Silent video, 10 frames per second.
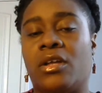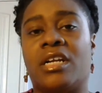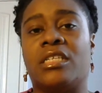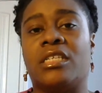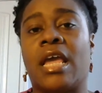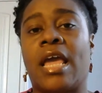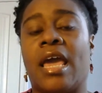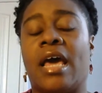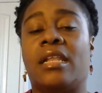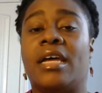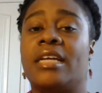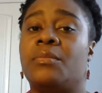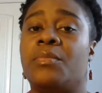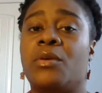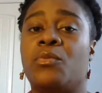and I just say, hey, I'd like to
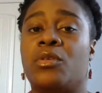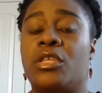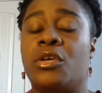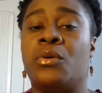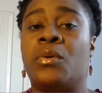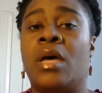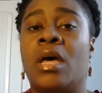meet with you,